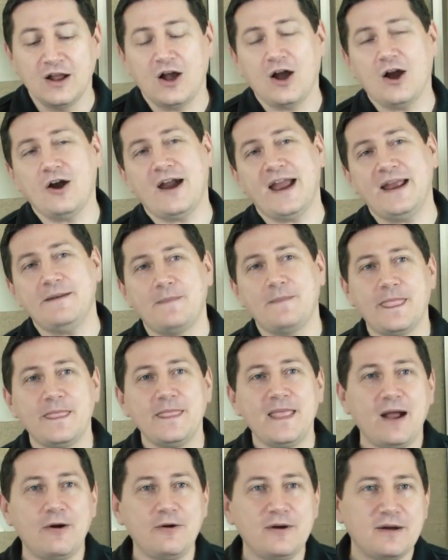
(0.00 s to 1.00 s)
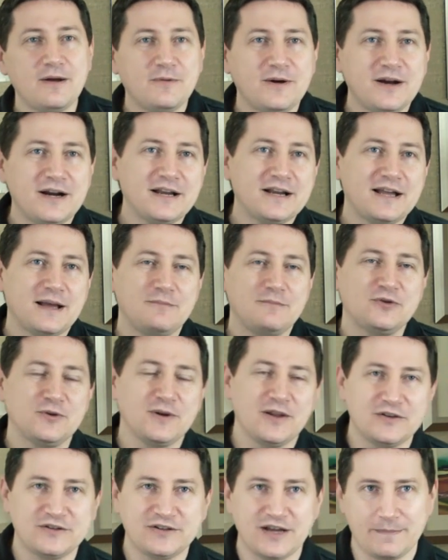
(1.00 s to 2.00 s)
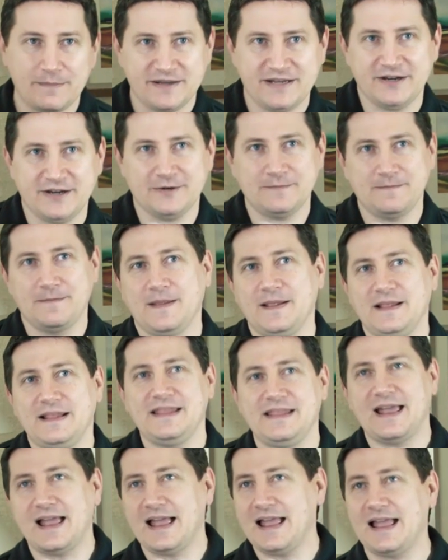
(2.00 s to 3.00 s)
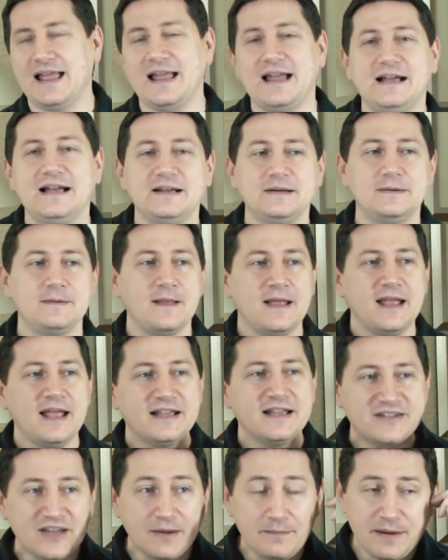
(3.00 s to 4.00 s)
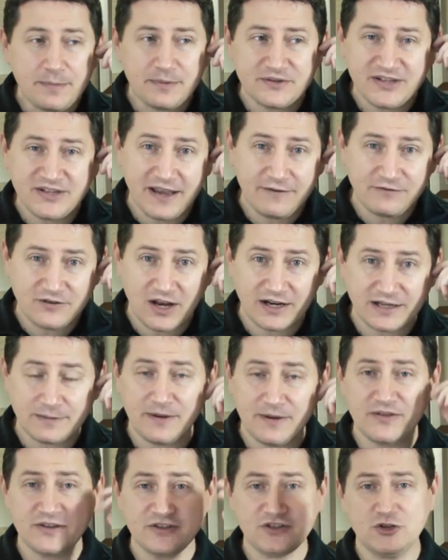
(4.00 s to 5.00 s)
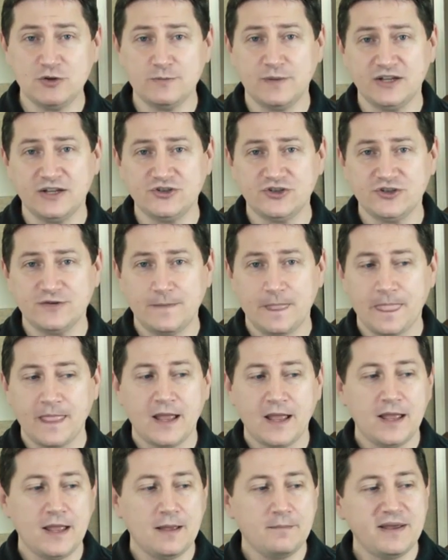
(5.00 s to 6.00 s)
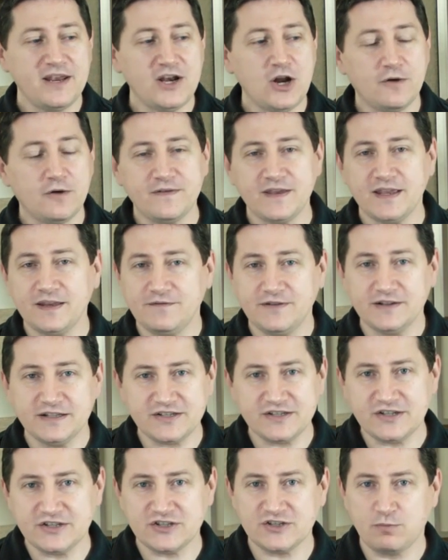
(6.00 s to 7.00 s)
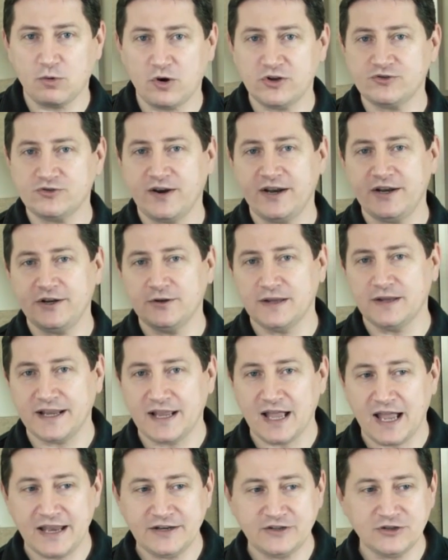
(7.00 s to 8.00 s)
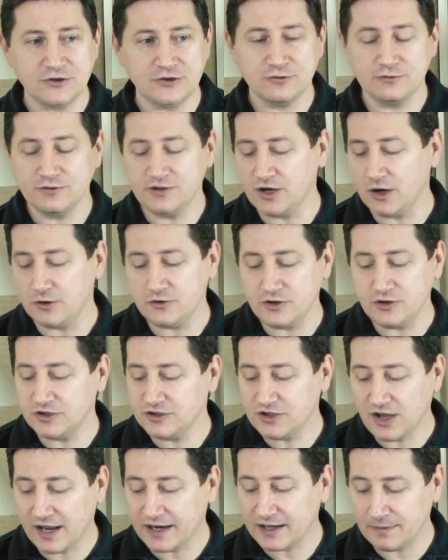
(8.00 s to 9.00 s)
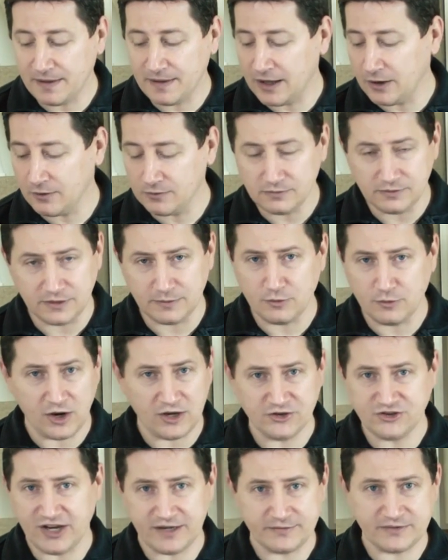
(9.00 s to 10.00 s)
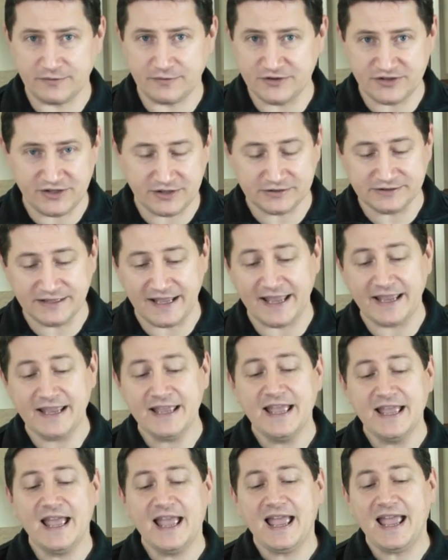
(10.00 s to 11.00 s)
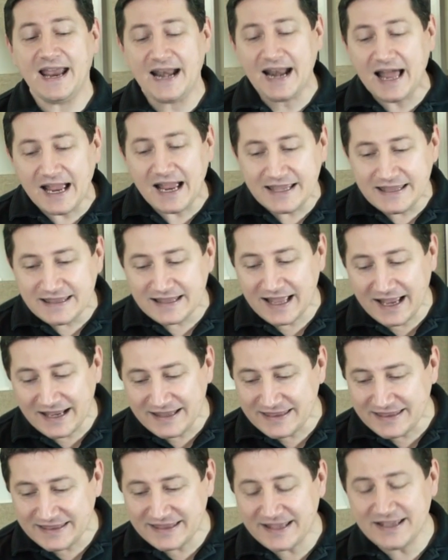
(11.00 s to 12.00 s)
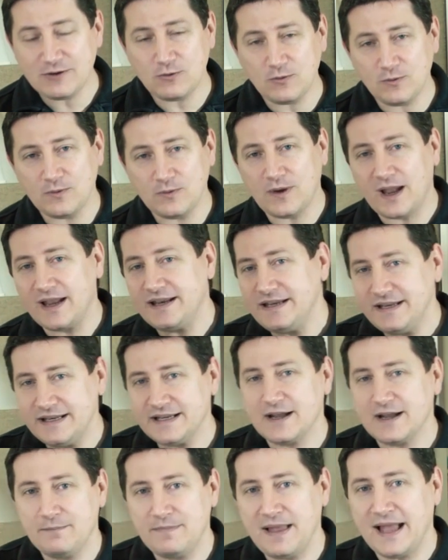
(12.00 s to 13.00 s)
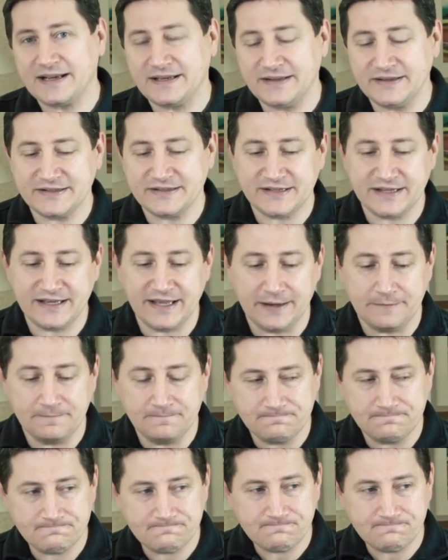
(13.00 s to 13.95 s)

All right, now we're going to come to another topic here. Some people say I've talked about this too much. But, you know, if, if you listen to sports radio like I do, you know, you can talk about LeBron James every single day. And I, I think I need to come back to this again.